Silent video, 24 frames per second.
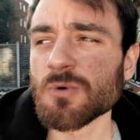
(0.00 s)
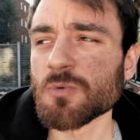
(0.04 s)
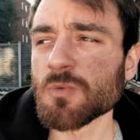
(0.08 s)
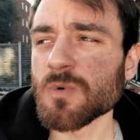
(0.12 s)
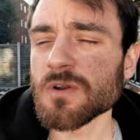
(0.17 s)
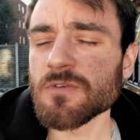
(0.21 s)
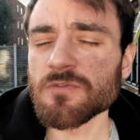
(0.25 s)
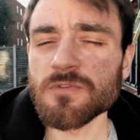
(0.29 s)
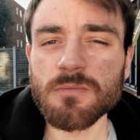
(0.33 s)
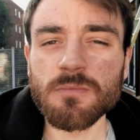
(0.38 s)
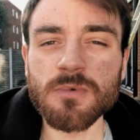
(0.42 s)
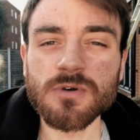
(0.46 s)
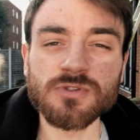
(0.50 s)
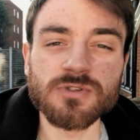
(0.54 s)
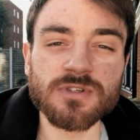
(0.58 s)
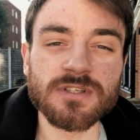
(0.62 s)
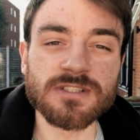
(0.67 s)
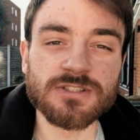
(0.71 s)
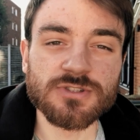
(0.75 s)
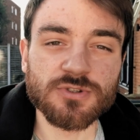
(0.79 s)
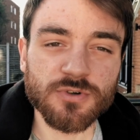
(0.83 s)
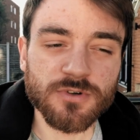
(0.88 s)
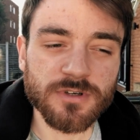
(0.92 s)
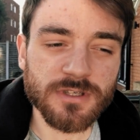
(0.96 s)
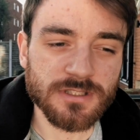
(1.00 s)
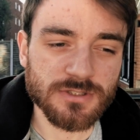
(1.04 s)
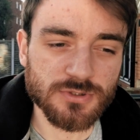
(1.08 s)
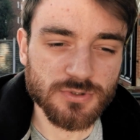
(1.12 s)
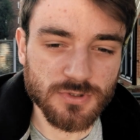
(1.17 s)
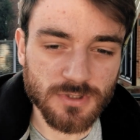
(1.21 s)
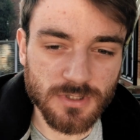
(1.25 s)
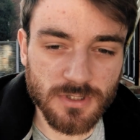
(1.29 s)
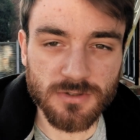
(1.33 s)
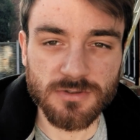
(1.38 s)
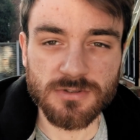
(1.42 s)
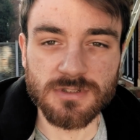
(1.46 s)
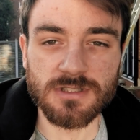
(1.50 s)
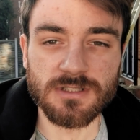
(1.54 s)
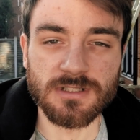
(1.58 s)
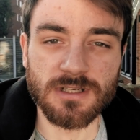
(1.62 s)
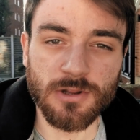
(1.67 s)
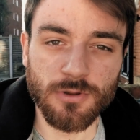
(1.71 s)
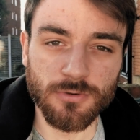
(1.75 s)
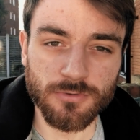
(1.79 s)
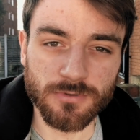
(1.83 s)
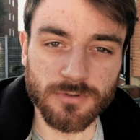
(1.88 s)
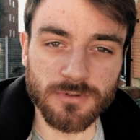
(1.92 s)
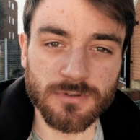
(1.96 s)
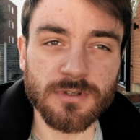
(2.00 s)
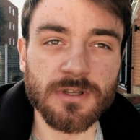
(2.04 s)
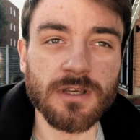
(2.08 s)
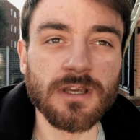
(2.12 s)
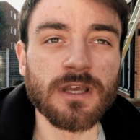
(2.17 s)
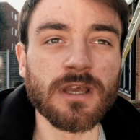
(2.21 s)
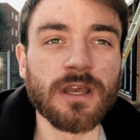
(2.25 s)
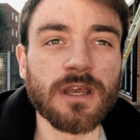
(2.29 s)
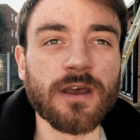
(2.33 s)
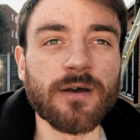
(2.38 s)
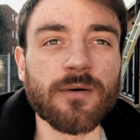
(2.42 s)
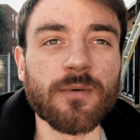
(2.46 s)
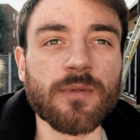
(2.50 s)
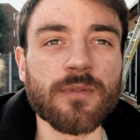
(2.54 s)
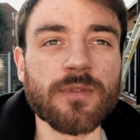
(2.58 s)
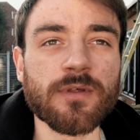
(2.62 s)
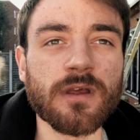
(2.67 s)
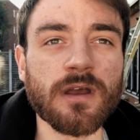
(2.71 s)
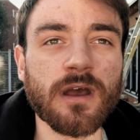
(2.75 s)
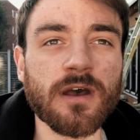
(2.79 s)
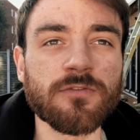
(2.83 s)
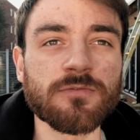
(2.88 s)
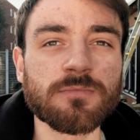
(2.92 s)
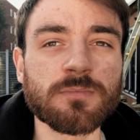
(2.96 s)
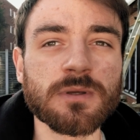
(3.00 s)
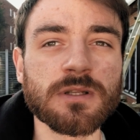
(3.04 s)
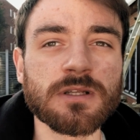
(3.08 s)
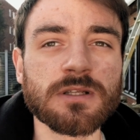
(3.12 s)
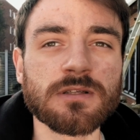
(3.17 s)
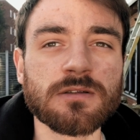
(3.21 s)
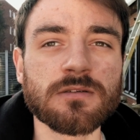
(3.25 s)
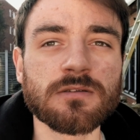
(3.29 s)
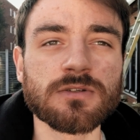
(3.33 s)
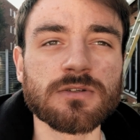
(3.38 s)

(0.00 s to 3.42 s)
one of the most historic studios in London. There have been